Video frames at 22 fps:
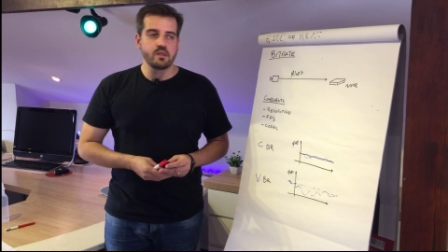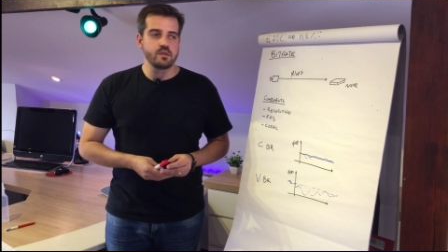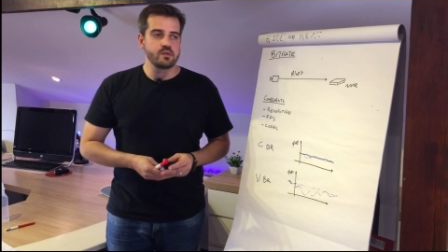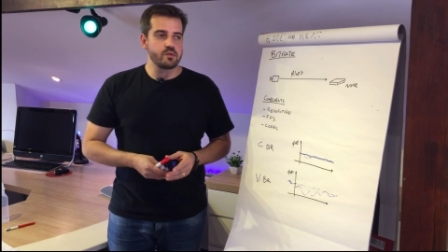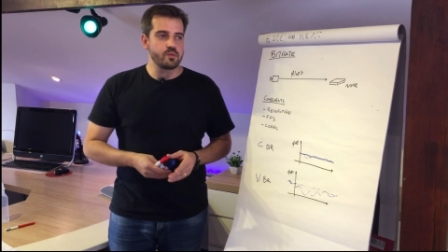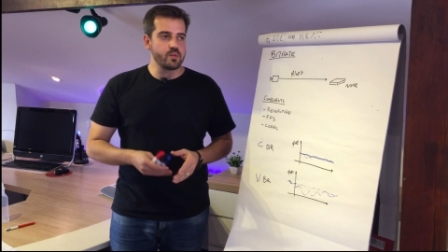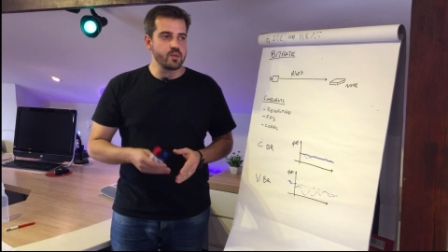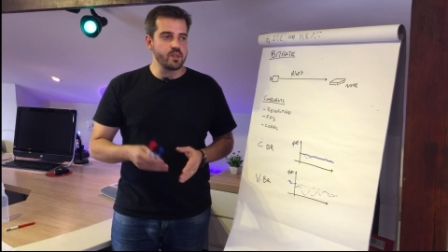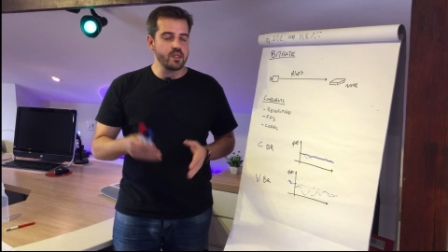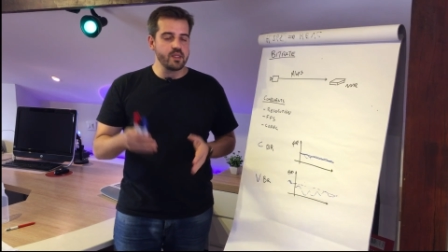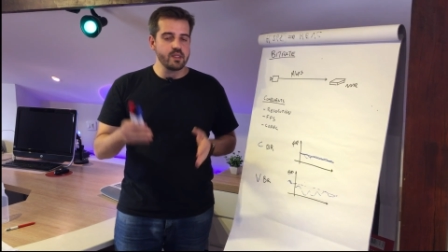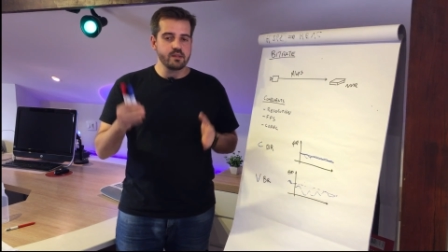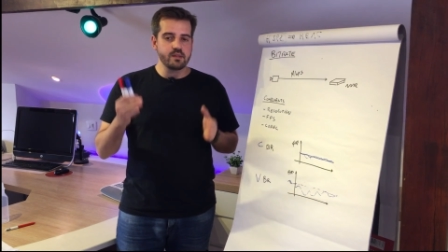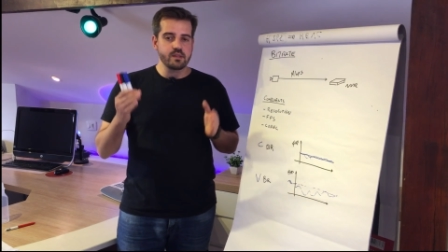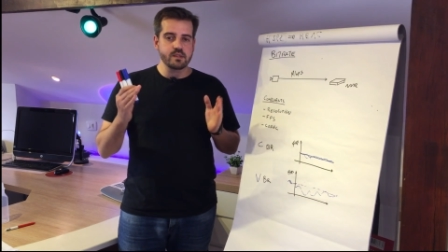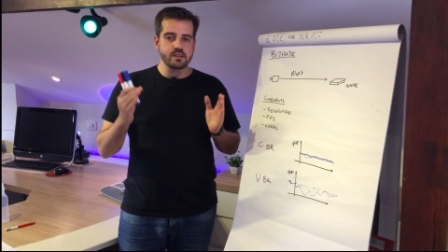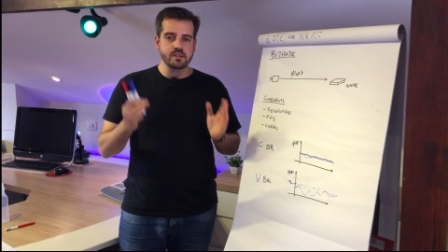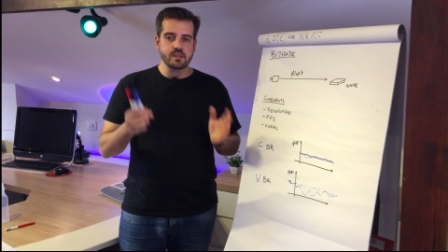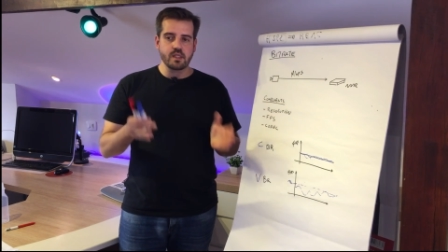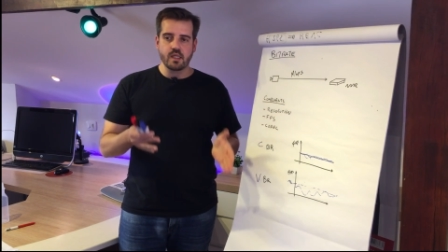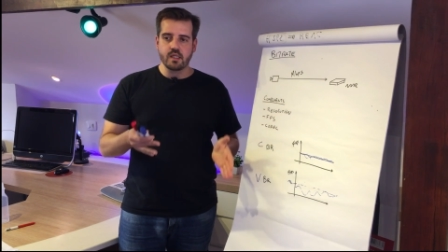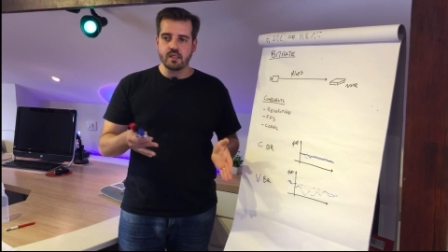to really
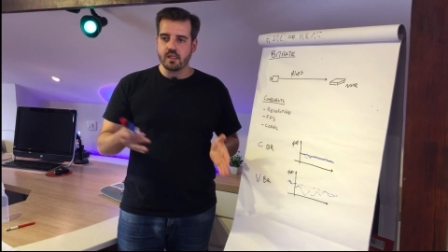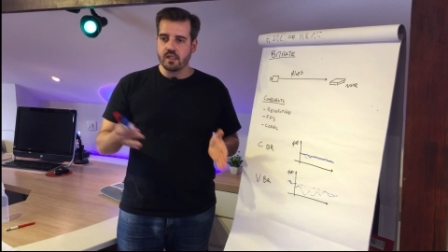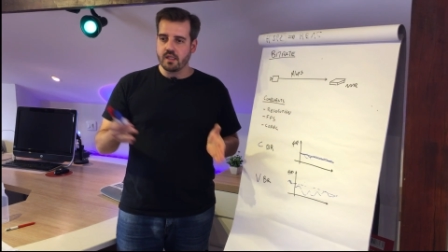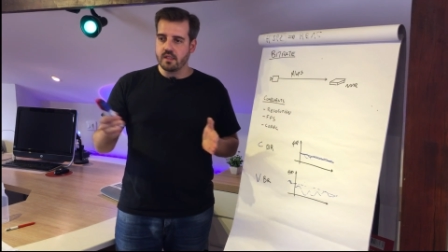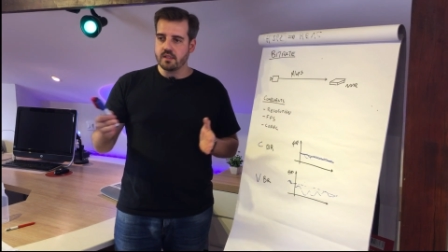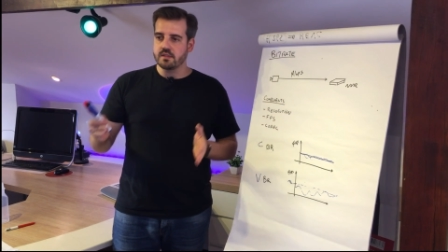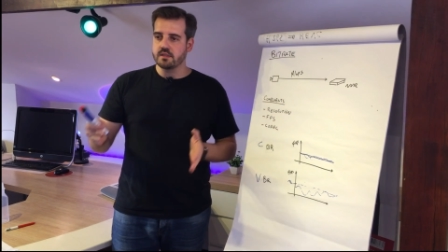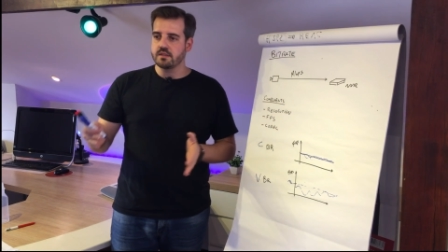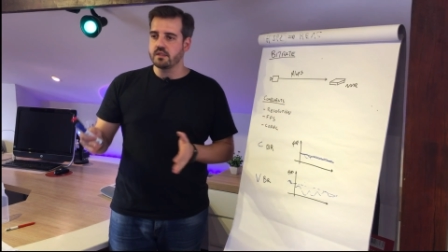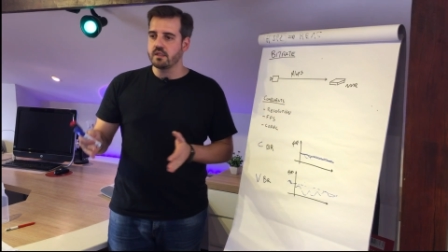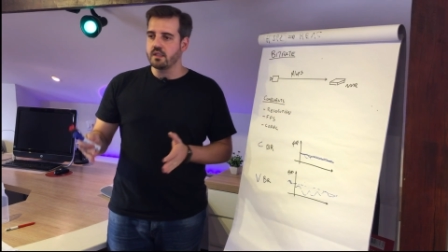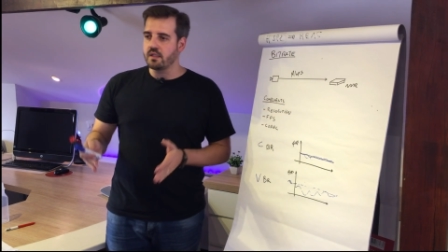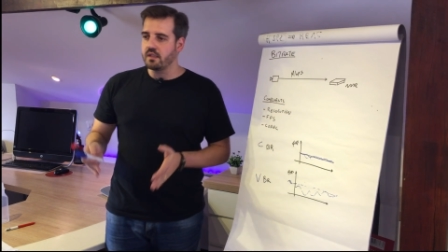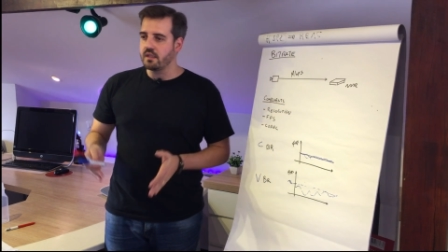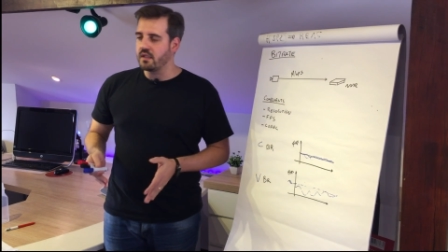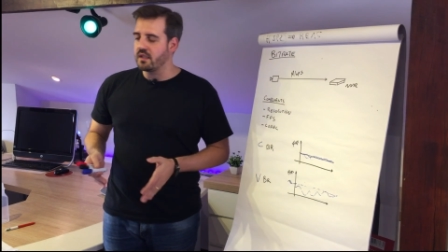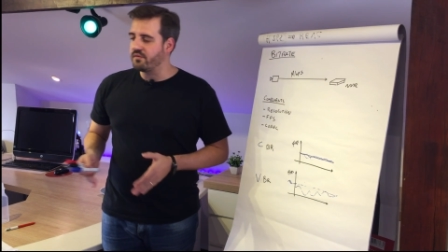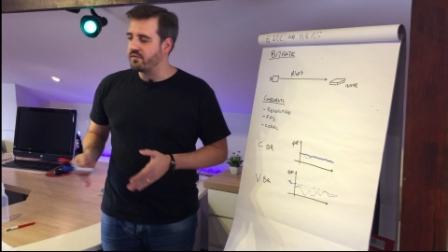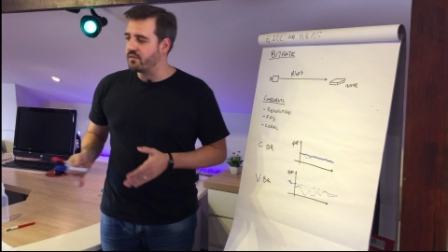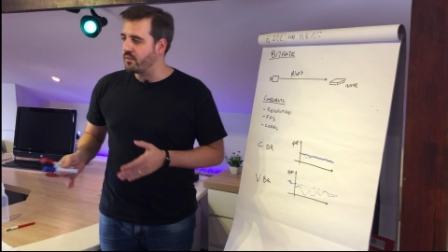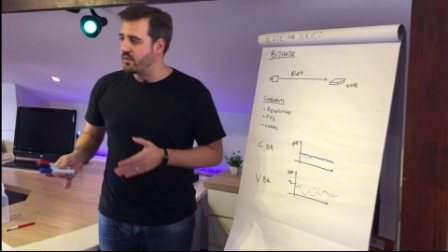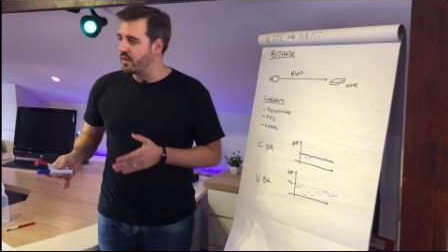understand each scene
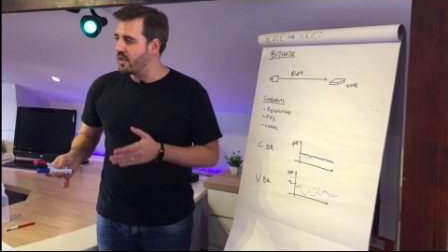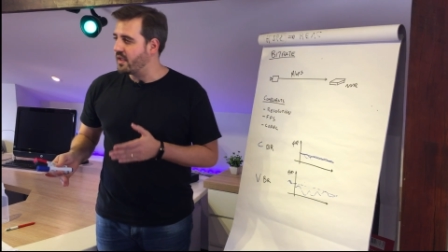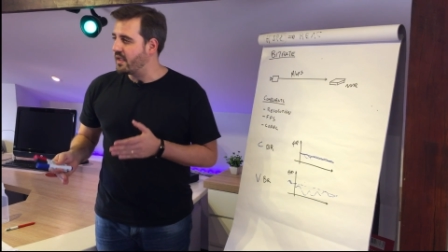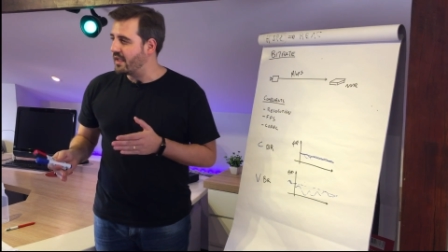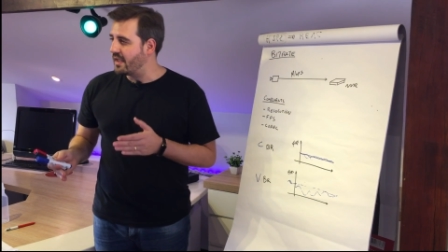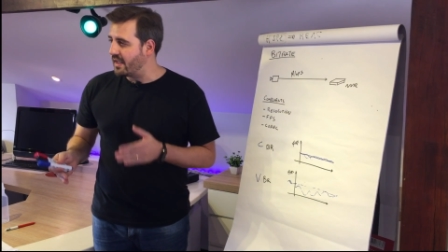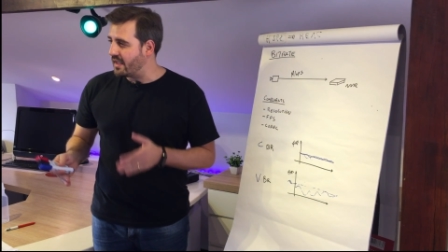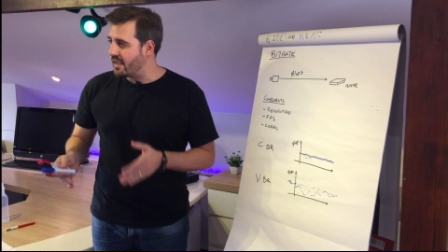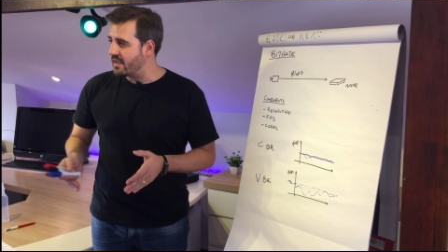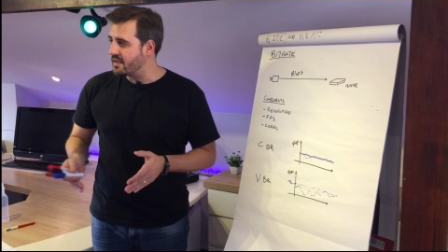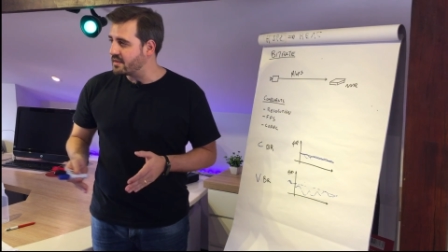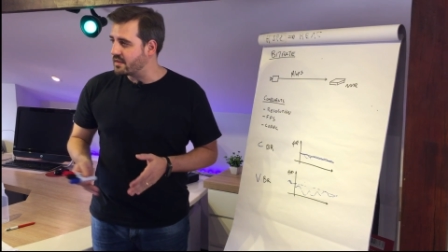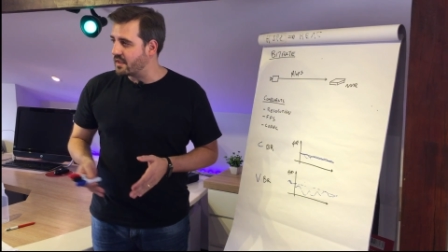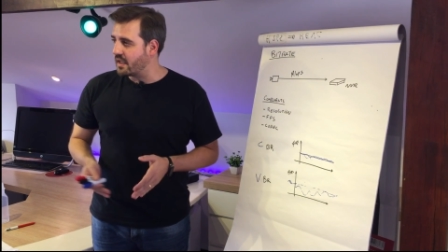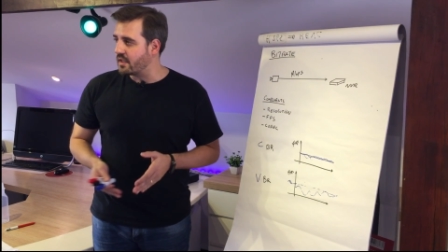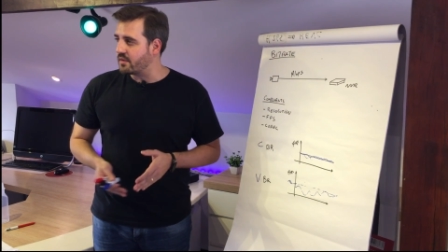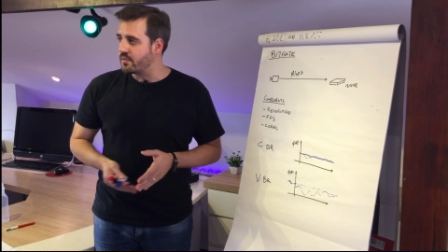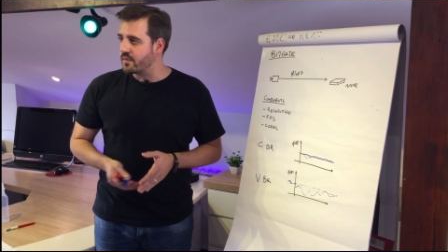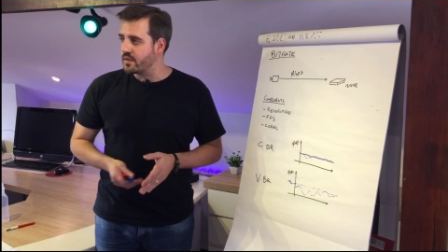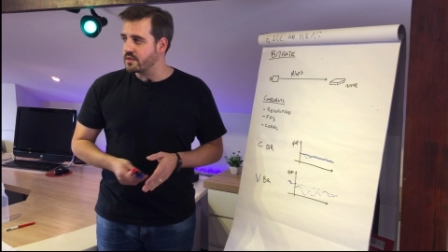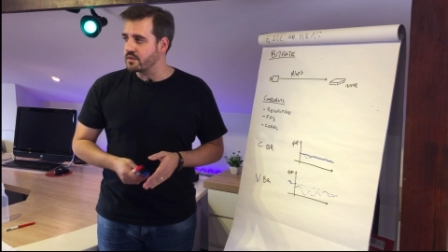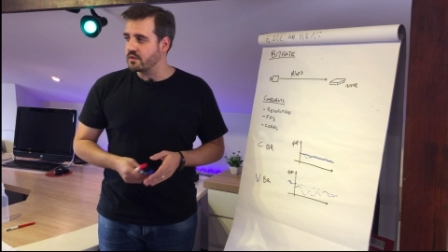if you really need
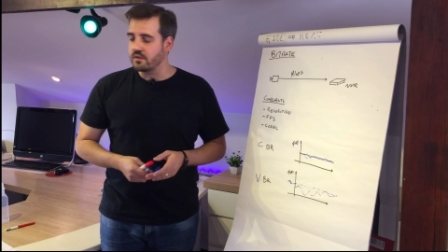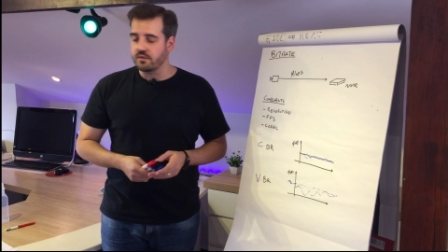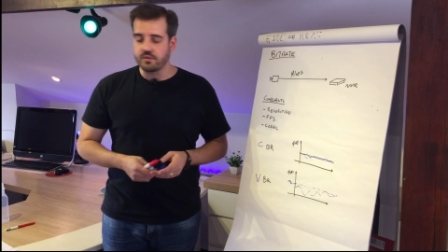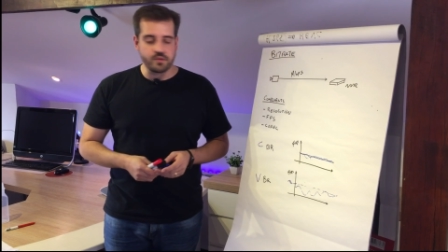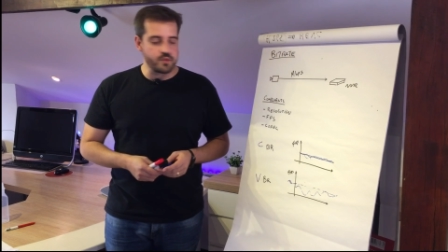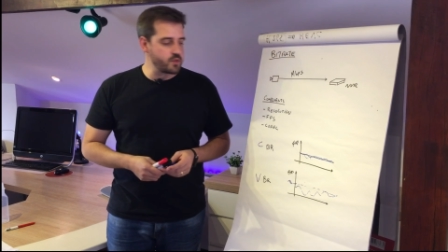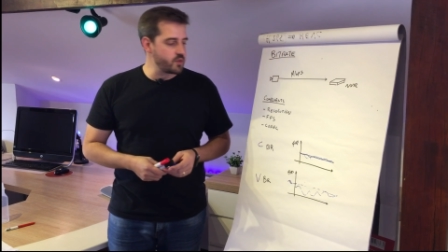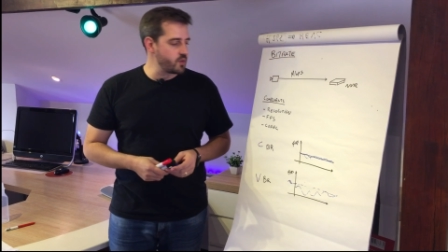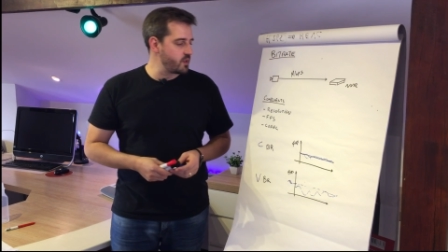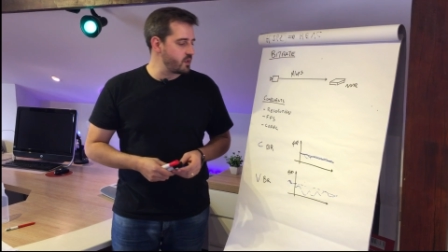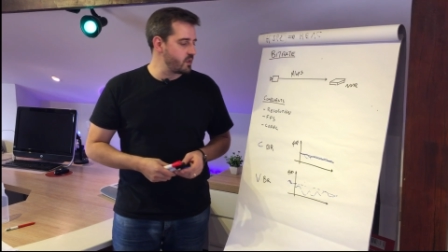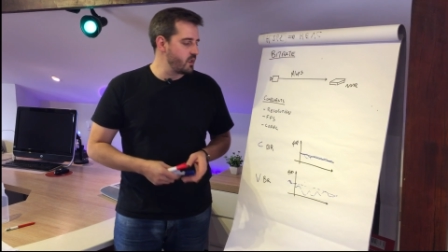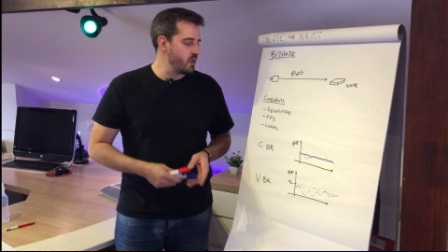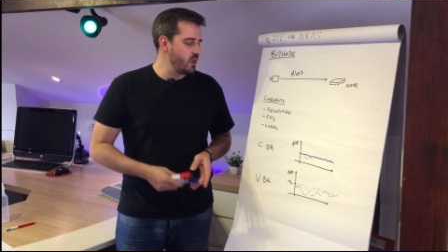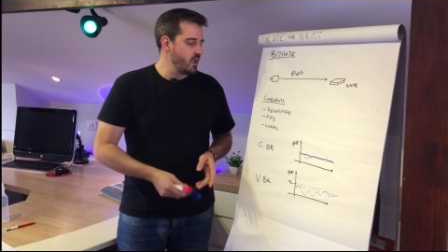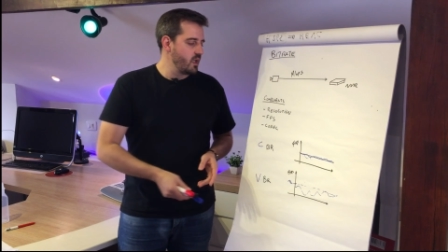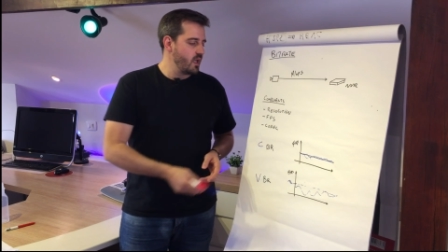that resolution.